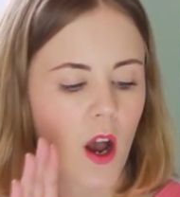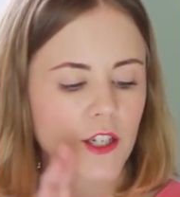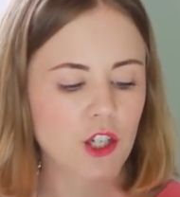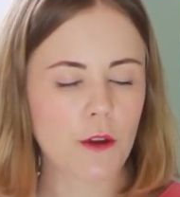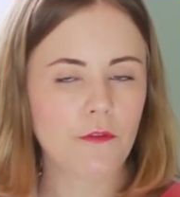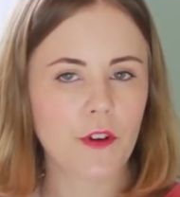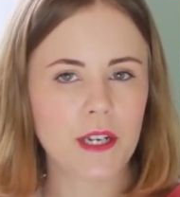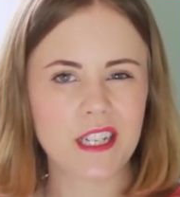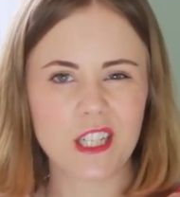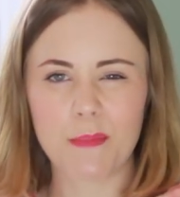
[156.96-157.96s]
I don't
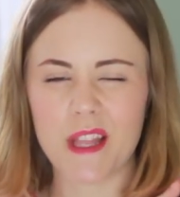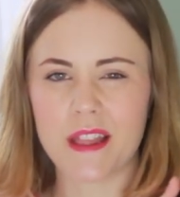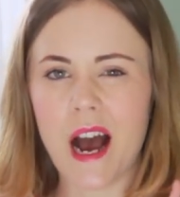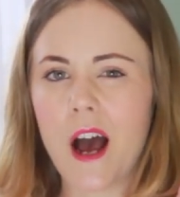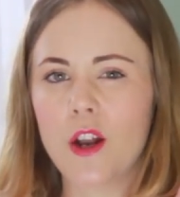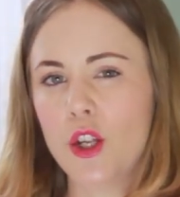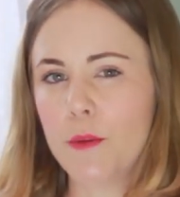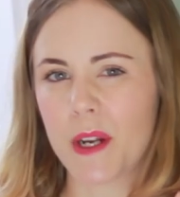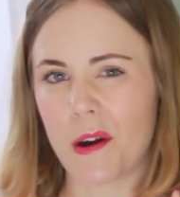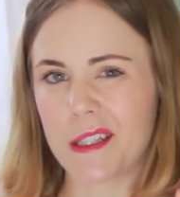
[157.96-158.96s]
find it to be that
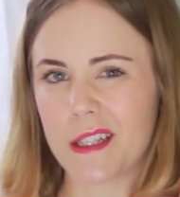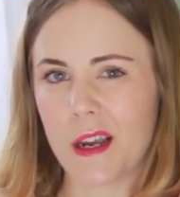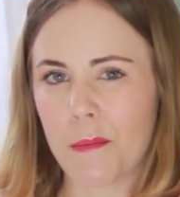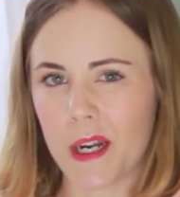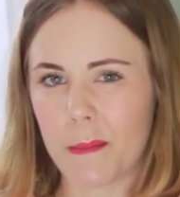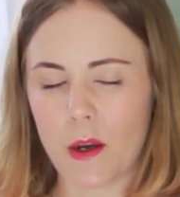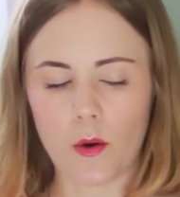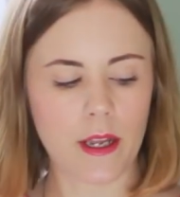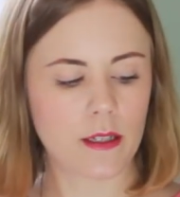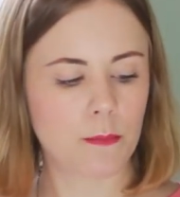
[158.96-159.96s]
illuminising, I'm going to be
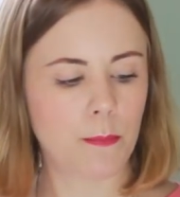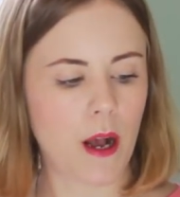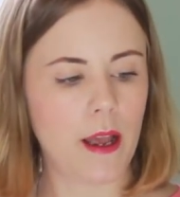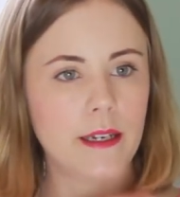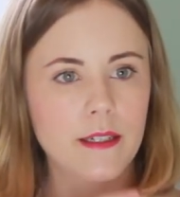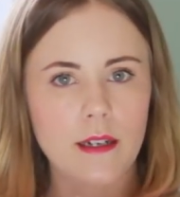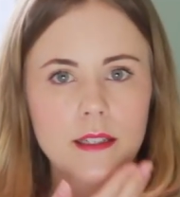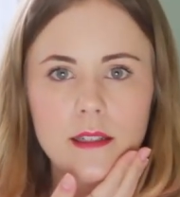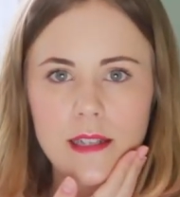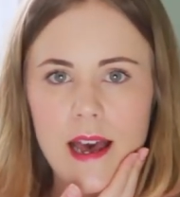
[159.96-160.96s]
honest, but it
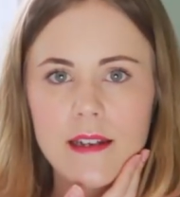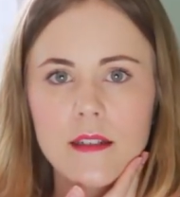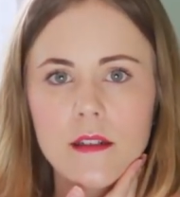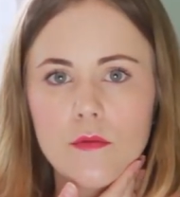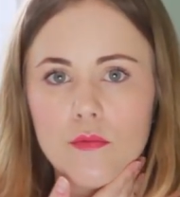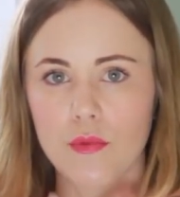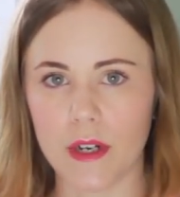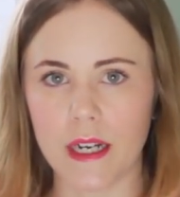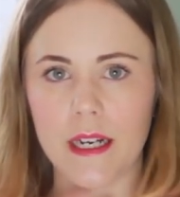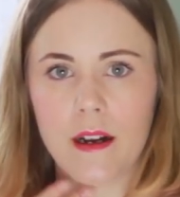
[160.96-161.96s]
does set
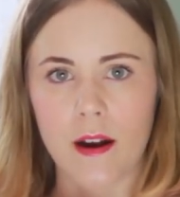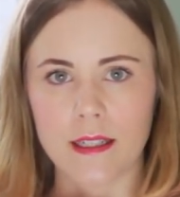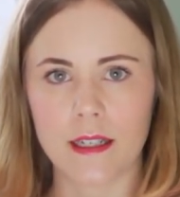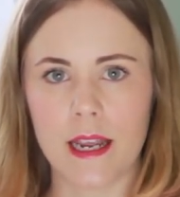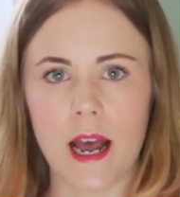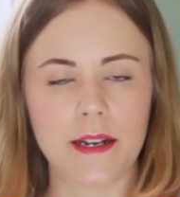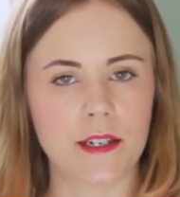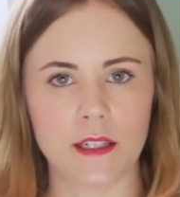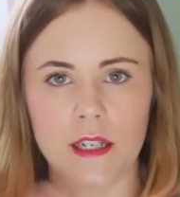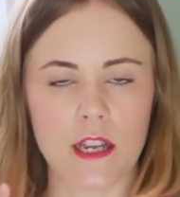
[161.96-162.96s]
really nicely and it
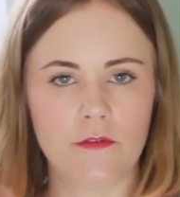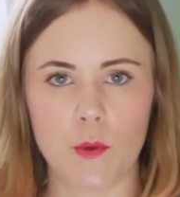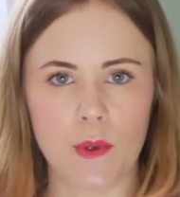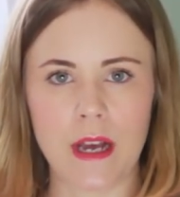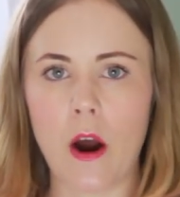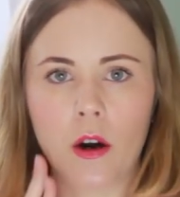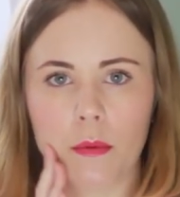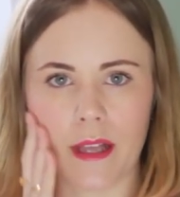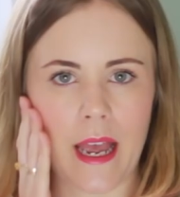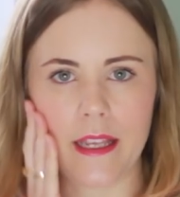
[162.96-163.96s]
doesn't leave you with that
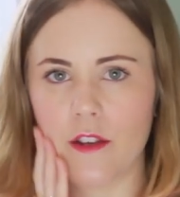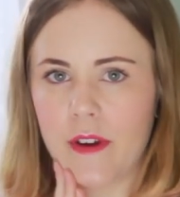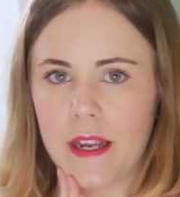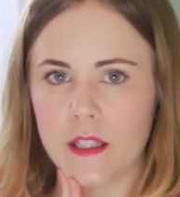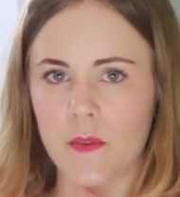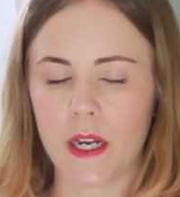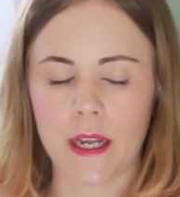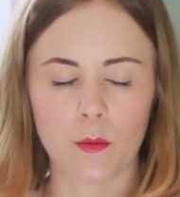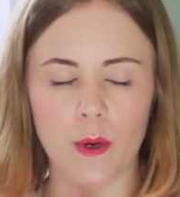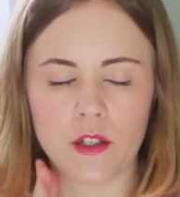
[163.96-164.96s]
horrible cakey face
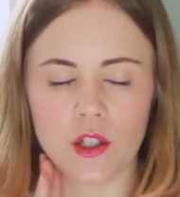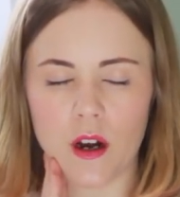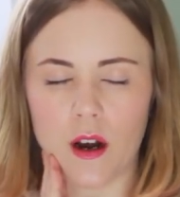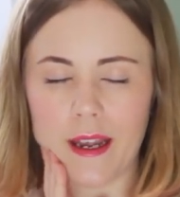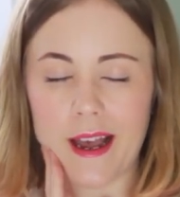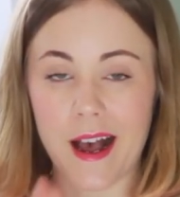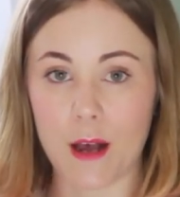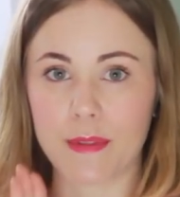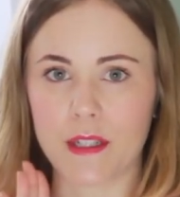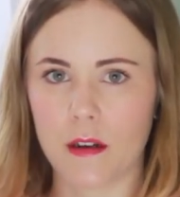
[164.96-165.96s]
feeling which I
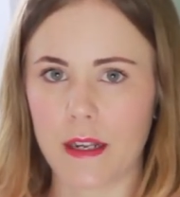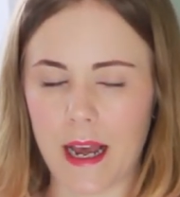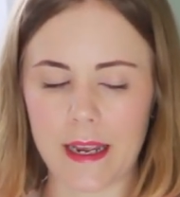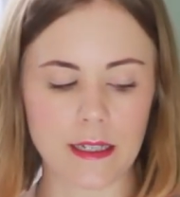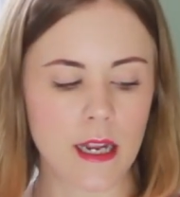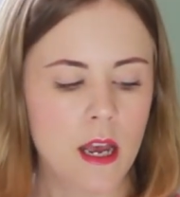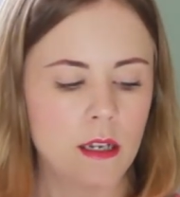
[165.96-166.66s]
absolutely hate.